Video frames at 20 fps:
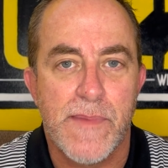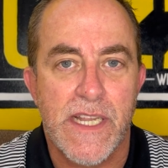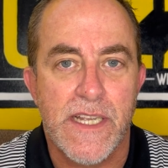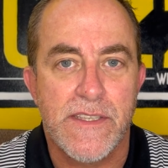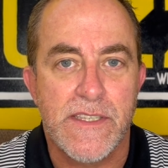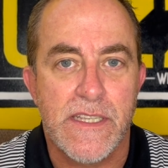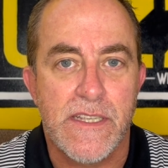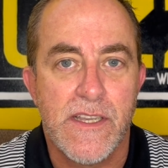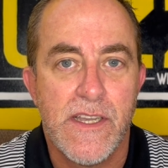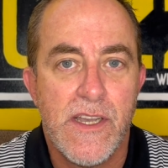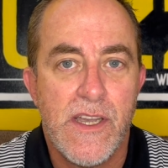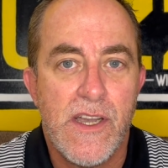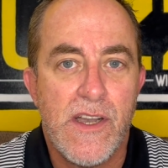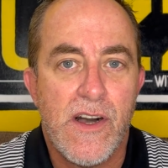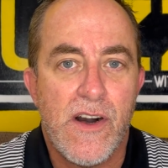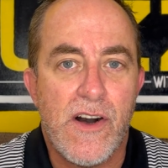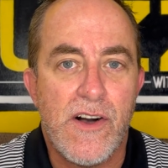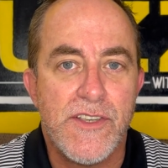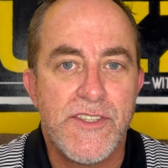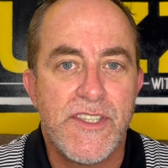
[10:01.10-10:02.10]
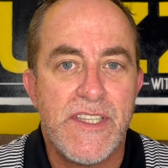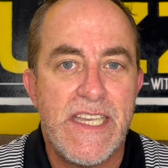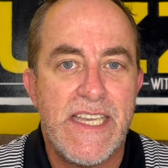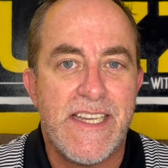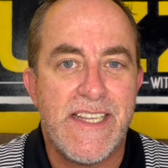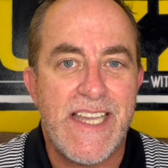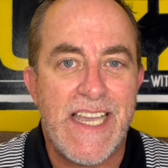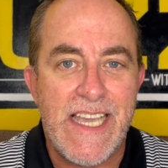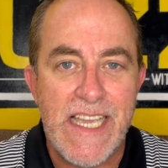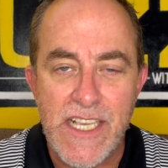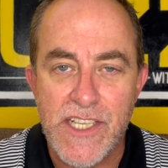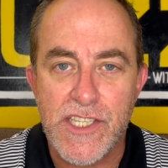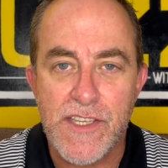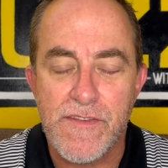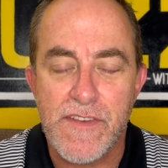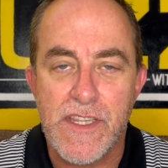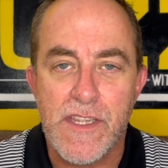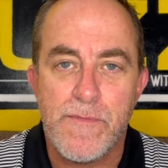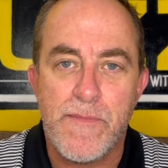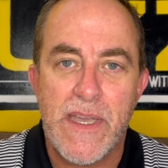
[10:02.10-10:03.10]
medicine. Also, the
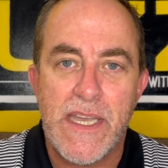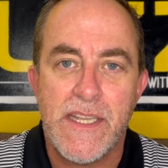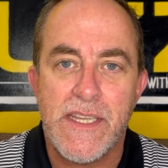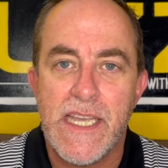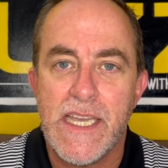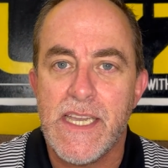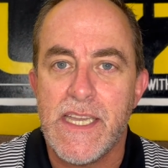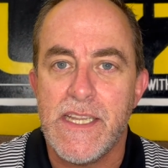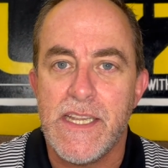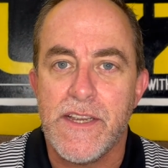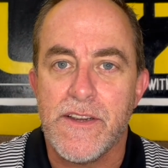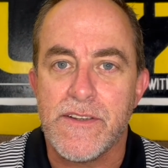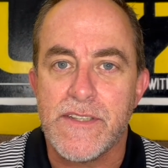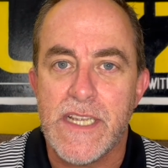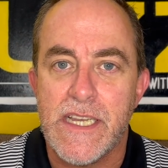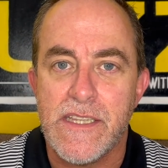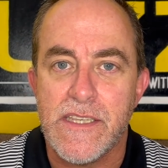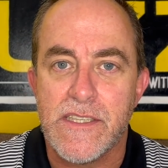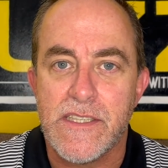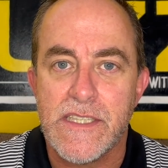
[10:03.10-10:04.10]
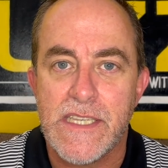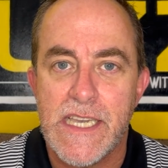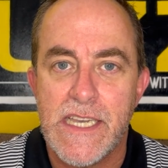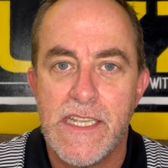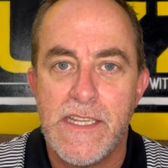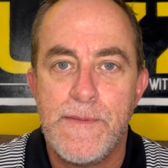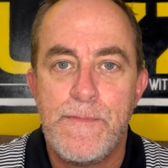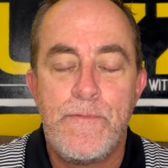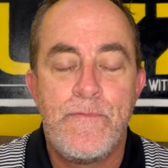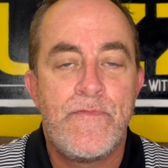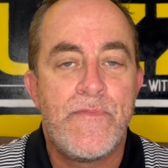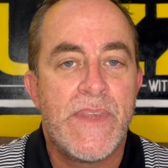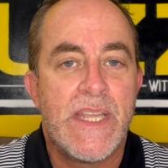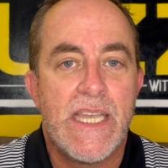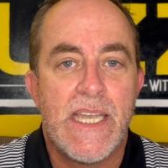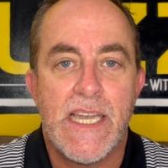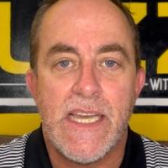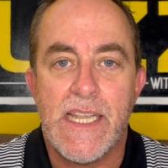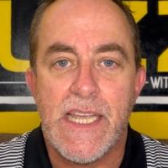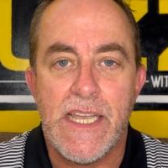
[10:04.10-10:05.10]
adhesive in the Band-Aid can irritate the skin,
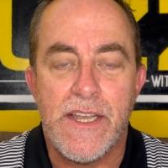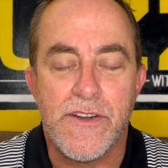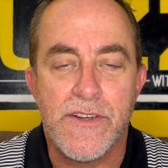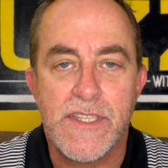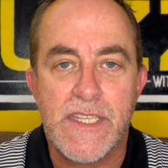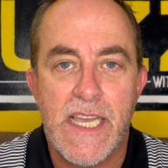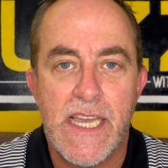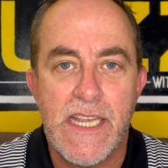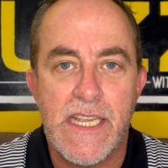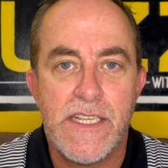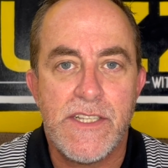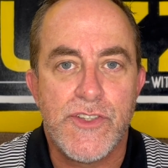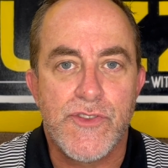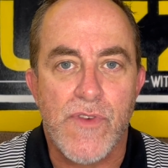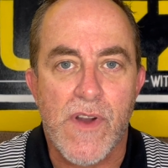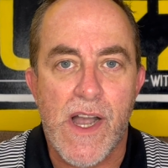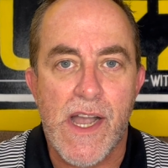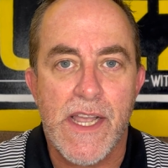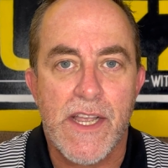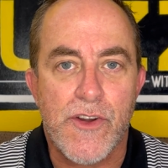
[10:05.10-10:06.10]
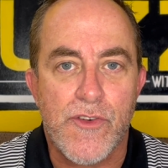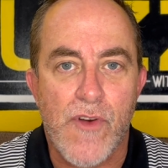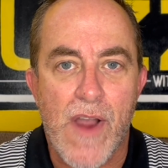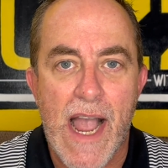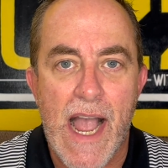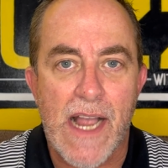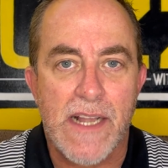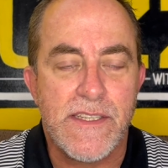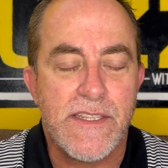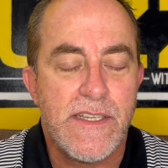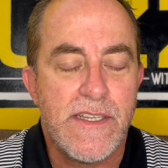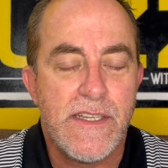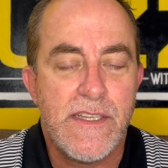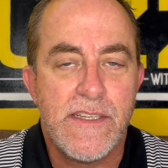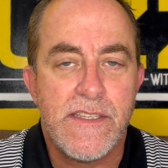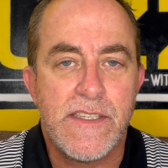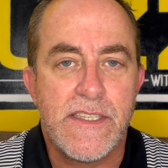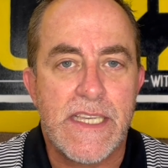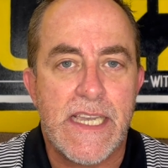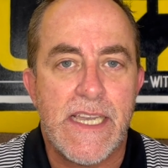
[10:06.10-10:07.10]
and irritated, dry, cracked
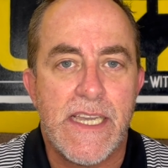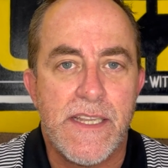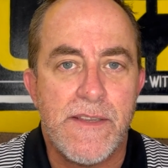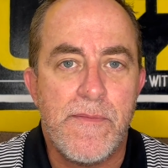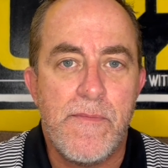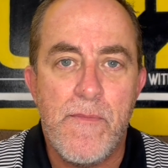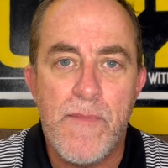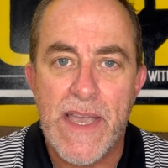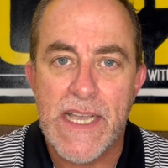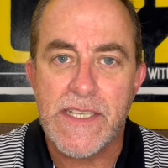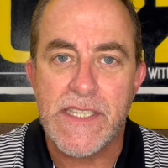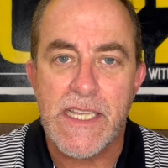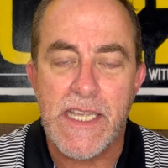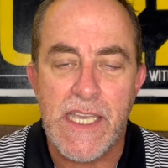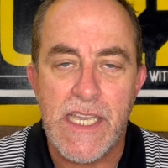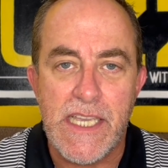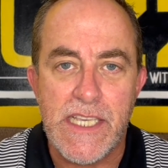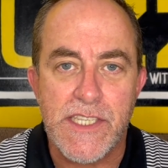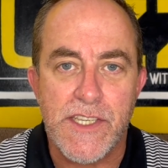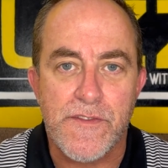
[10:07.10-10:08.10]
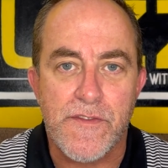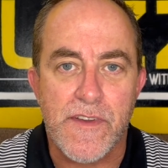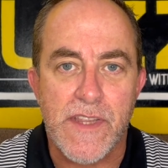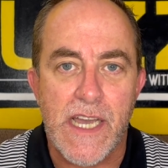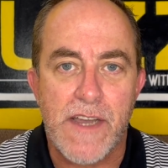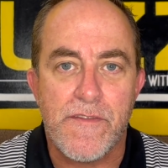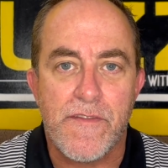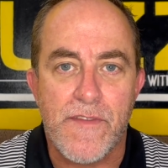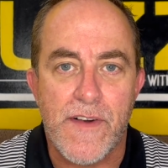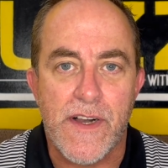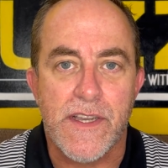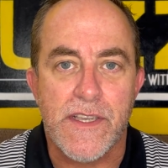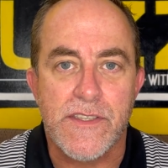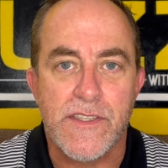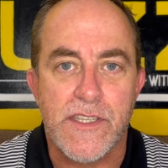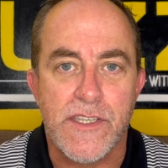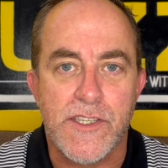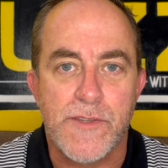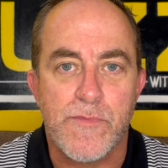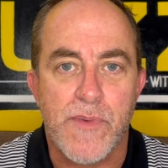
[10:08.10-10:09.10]
skin makes it easier for that fungus
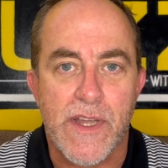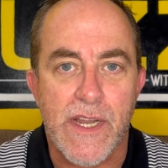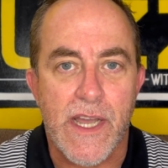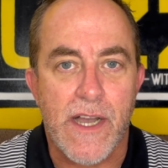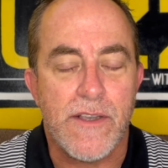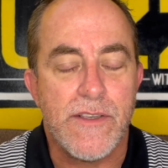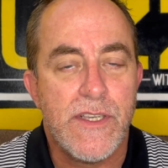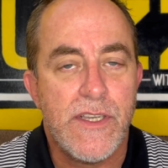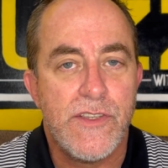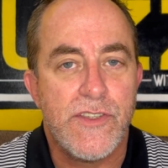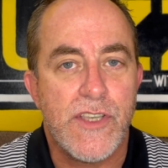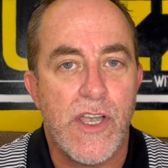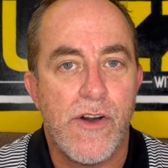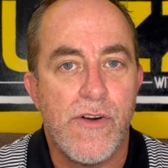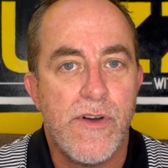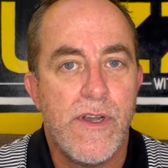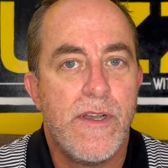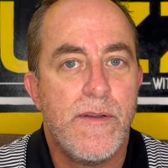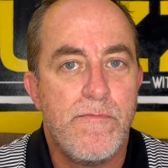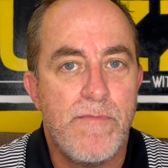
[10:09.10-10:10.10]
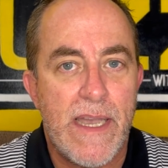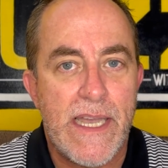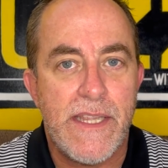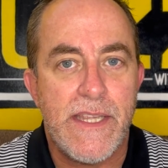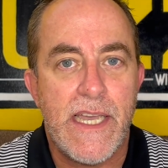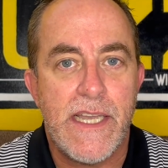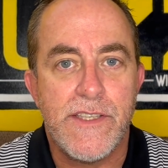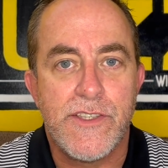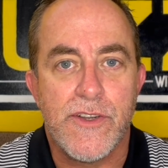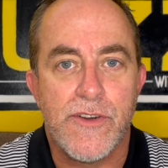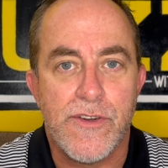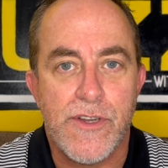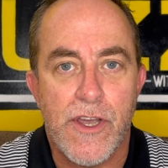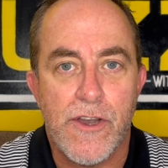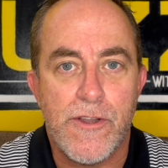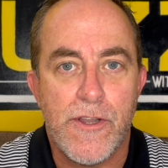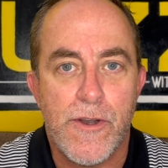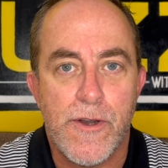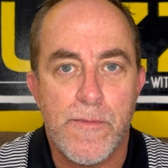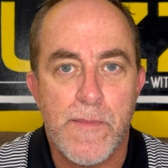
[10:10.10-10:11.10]
to spread out. So Band-Aids are a
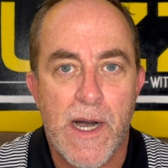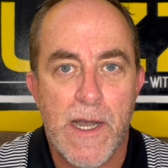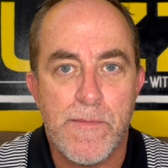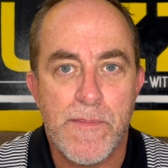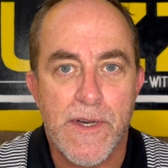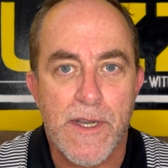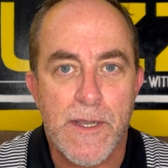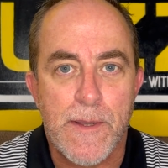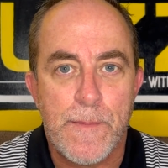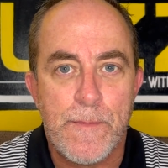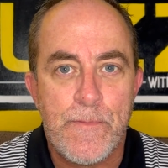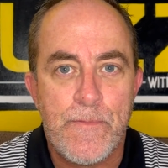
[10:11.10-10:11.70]
no-no in my book.